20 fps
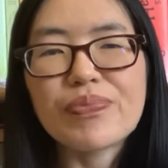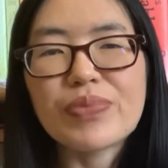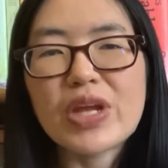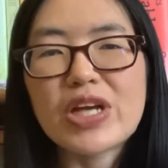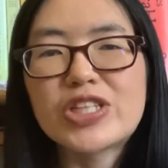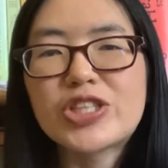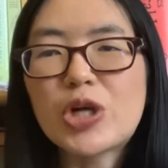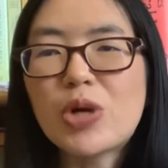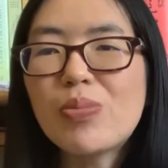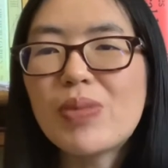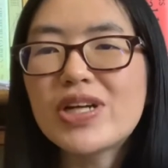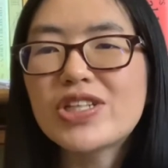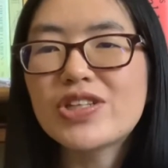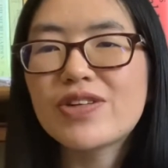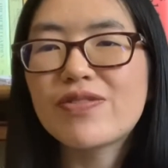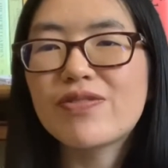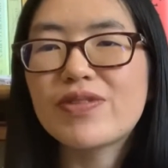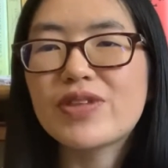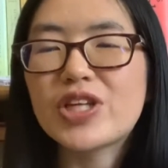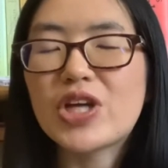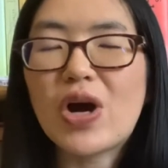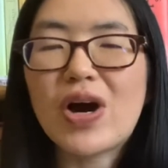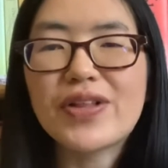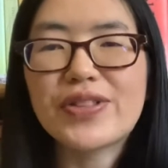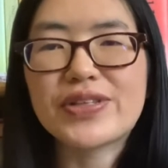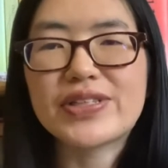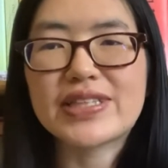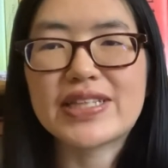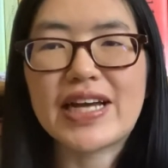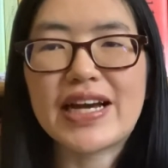So much of the
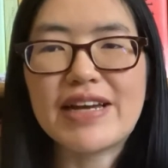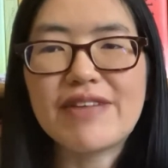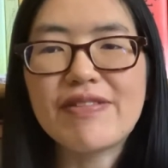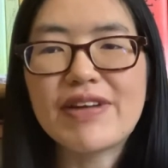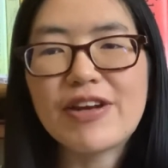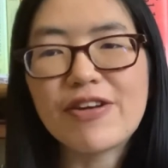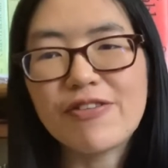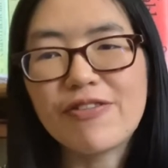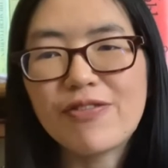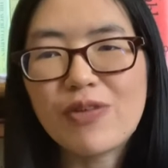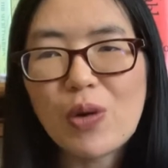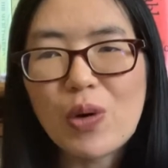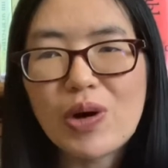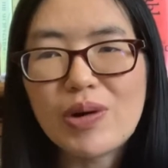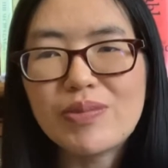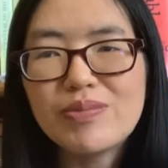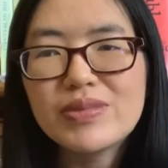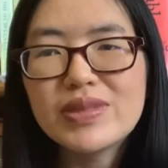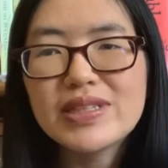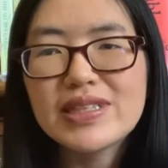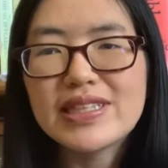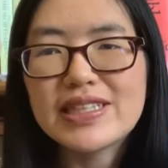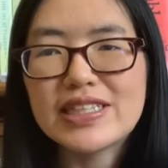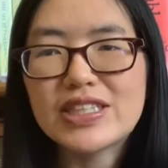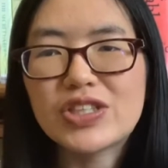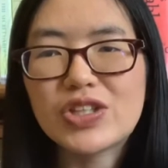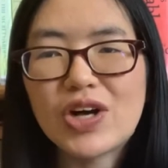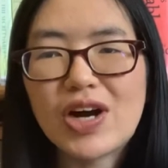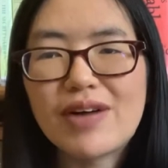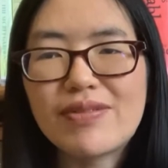author's life informed this
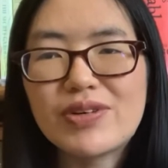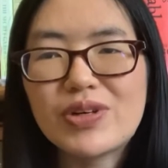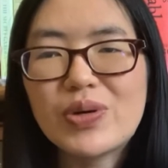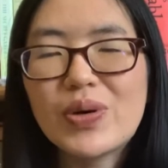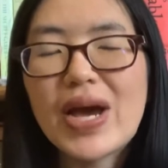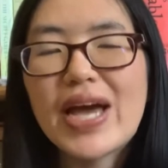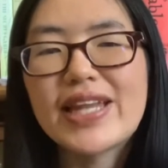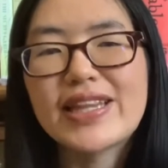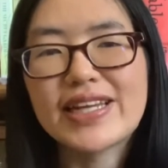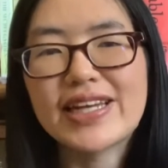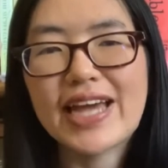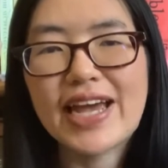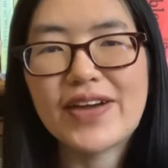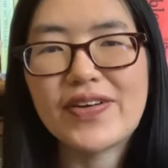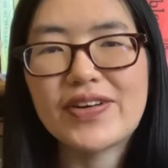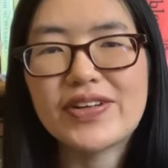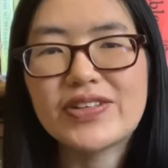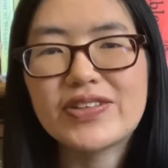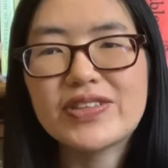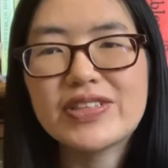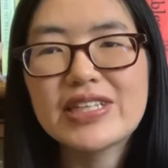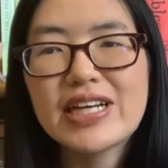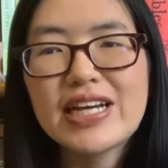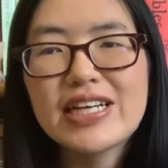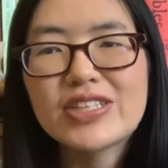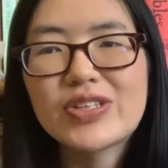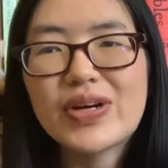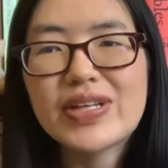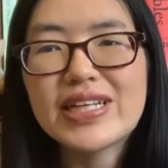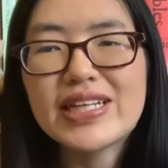novel and the characters,
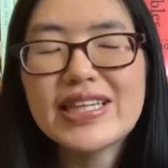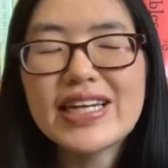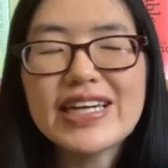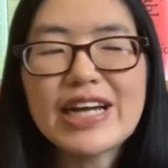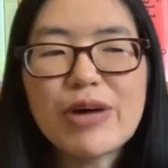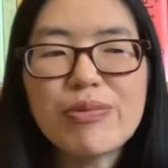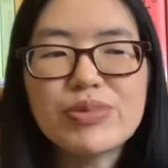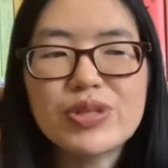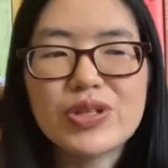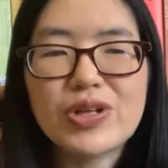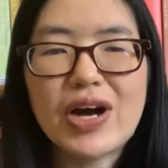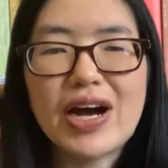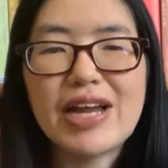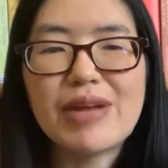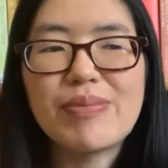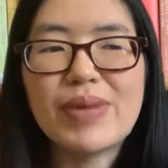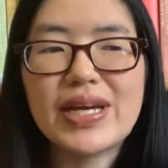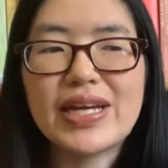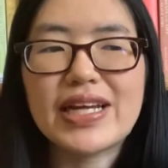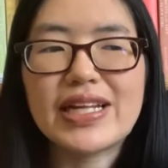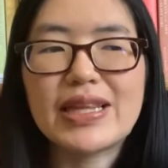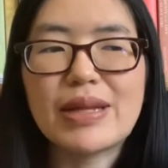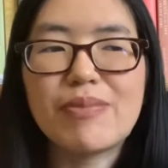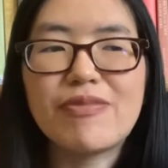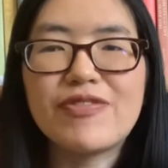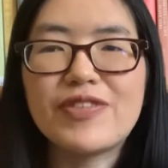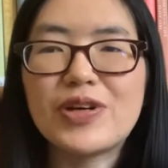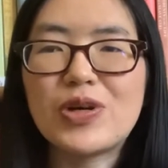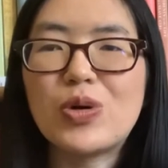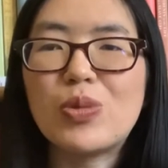so I think that helped a lot in making them
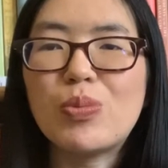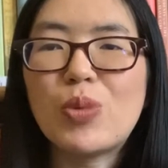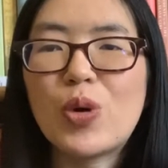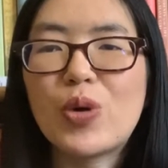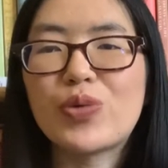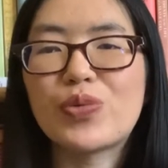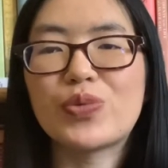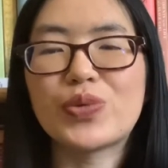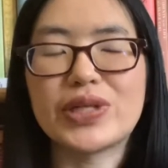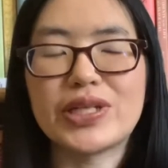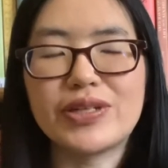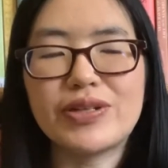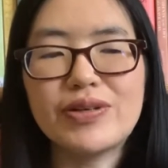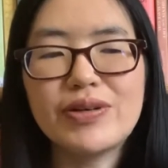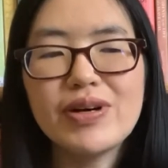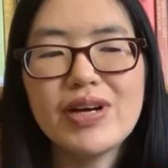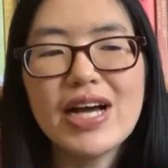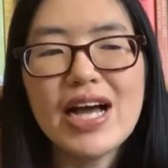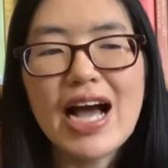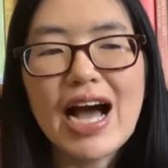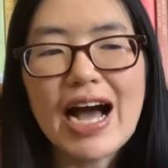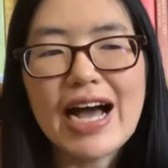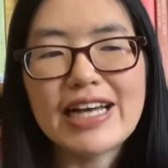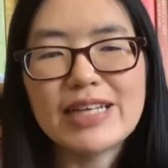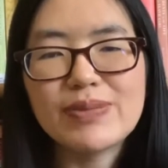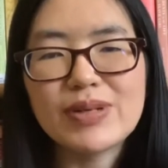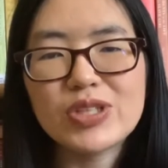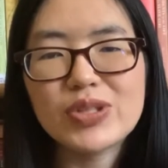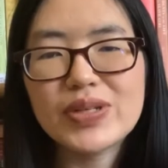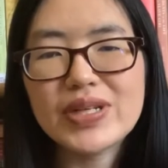feel more real. I
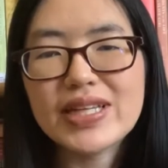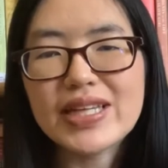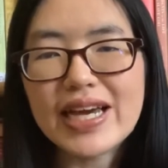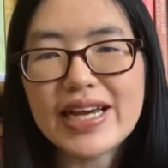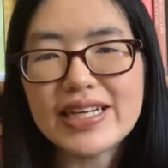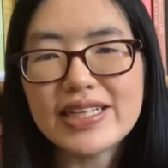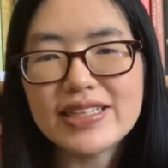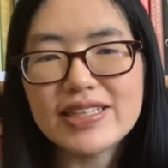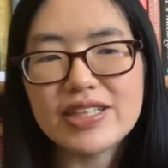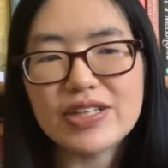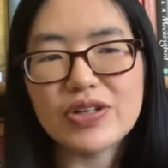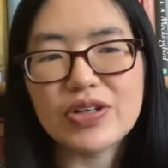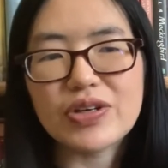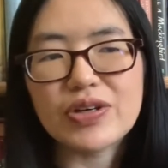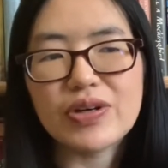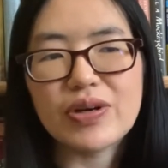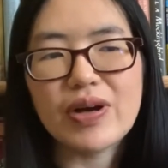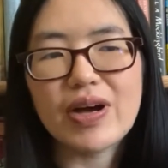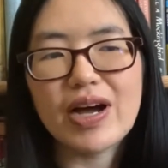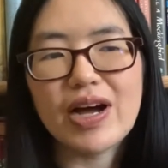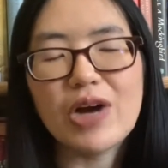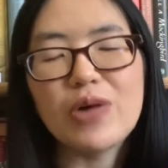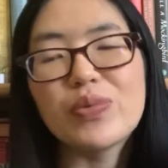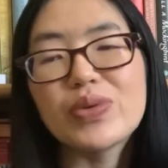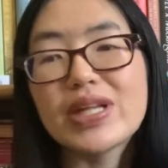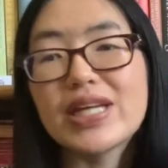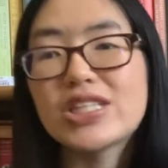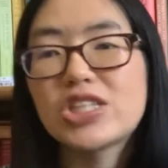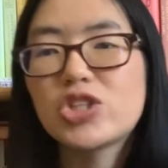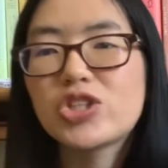especially liked the
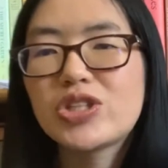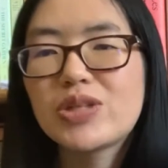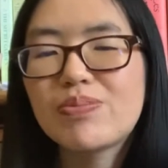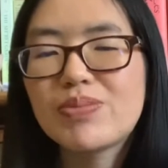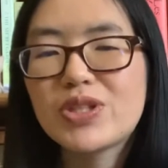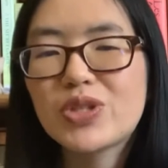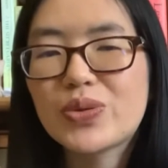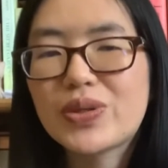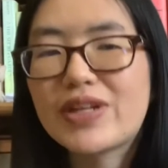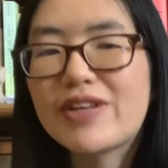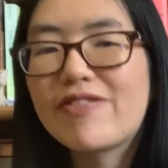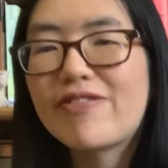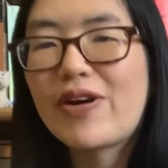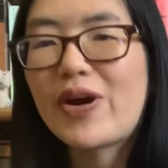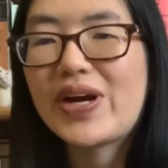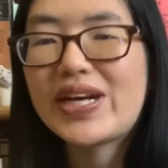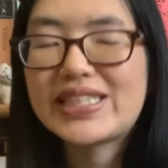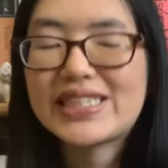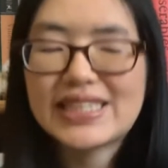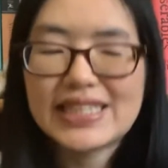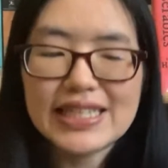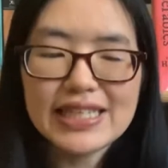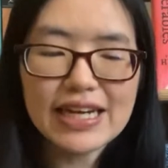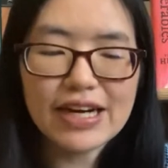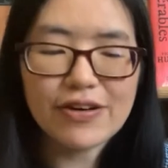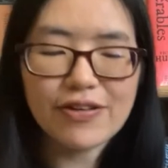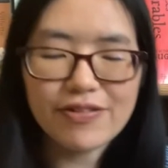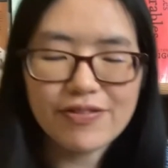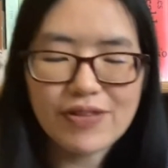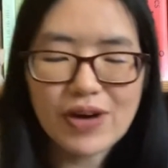relationship between Francie and
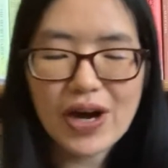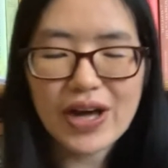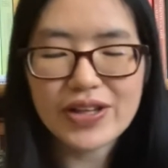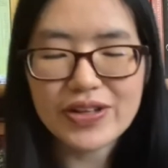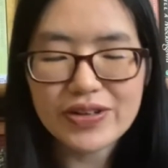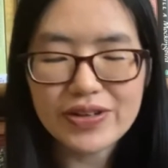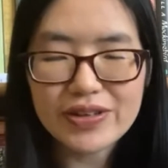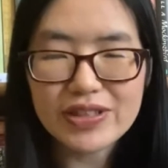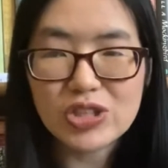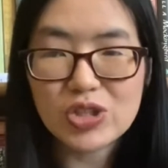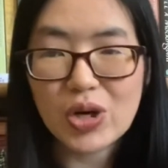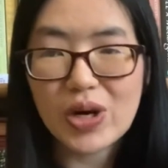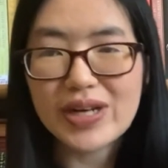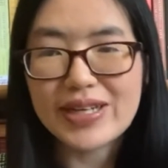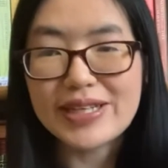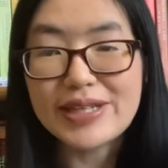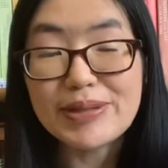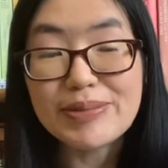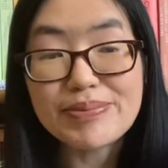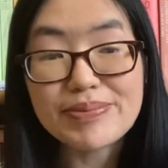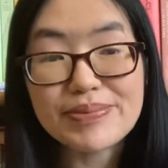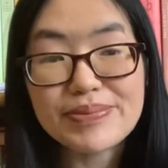her father, Johnny.